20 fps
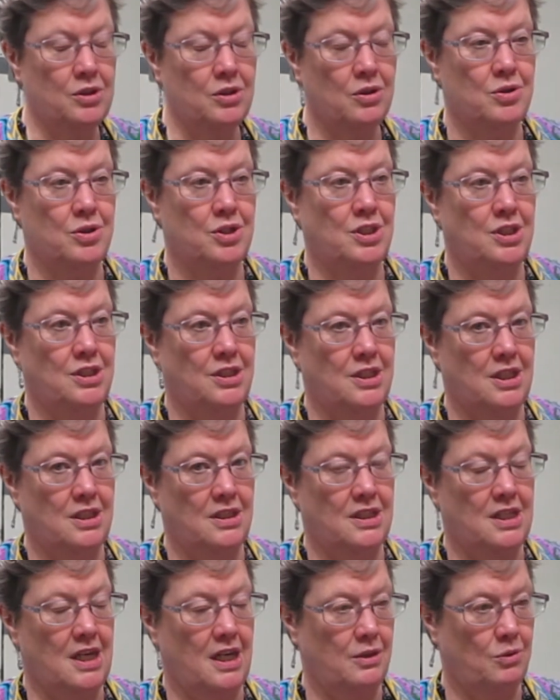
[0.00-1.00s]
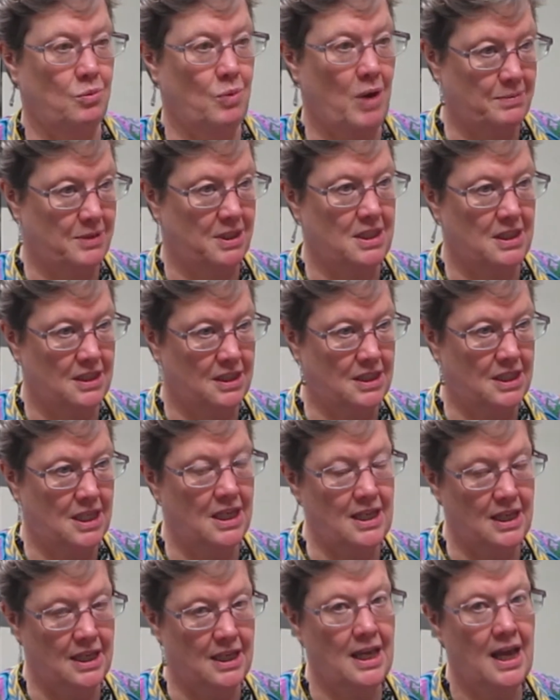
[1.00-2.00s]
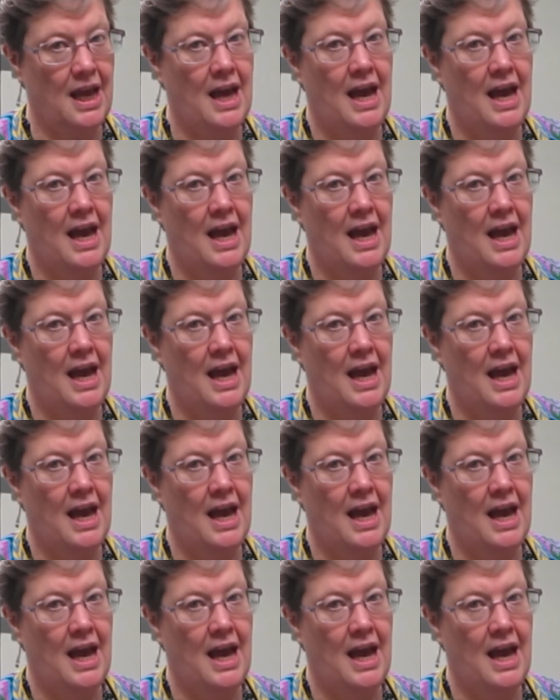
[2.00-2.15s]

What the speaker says: courses inside WebCT,